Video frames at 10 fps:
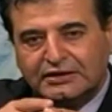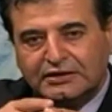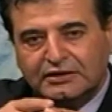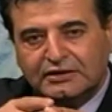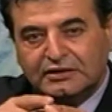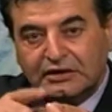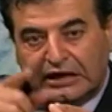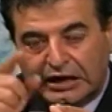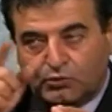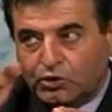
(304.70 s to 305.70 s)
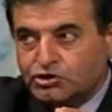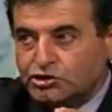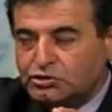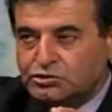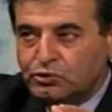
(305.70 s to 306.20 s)
I want you to
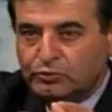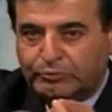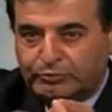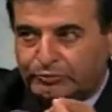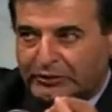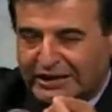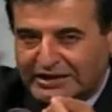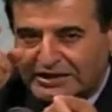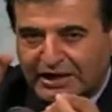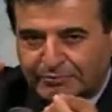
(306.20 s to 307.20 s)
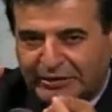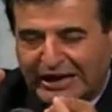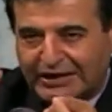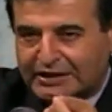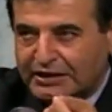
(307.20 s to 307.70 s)
play that back
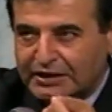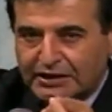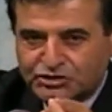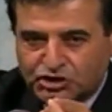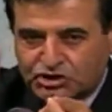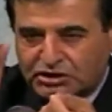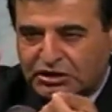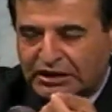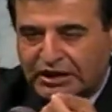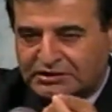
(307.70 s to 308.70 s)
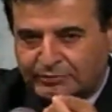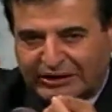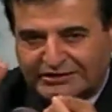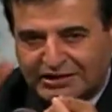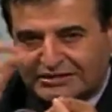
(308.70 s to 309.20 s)
just like about 10
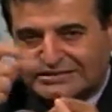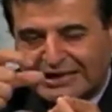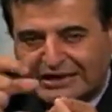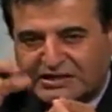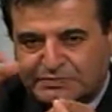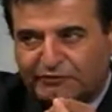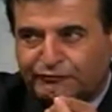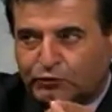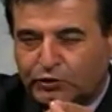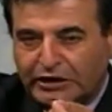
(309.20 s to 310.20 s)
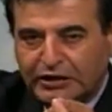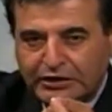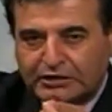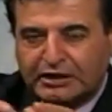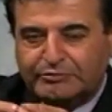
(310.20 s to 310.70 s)
seconds before Glenn
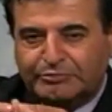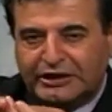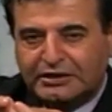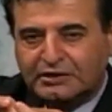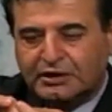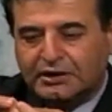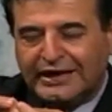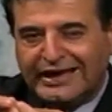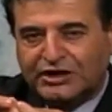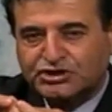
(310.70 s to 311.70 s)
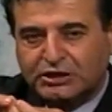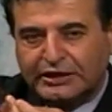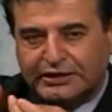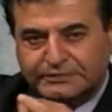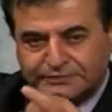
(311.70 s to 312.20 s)
Beck actually
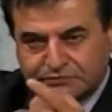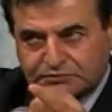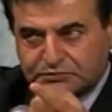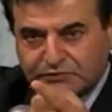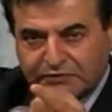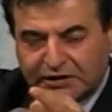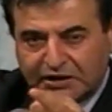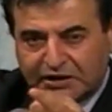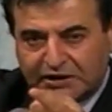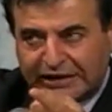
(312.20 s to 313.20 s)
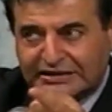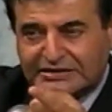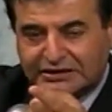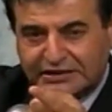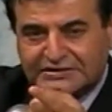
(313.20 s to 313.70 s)
ended his
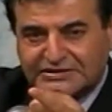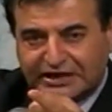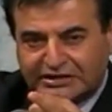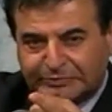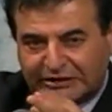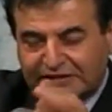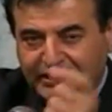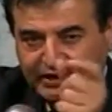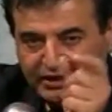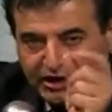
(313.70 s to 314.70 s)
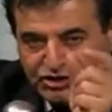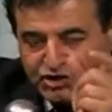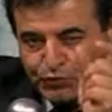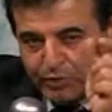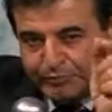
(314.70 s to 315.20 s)
statement. I just want people
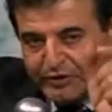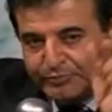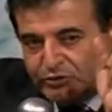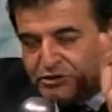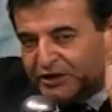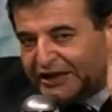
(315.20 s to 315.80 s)
to hear.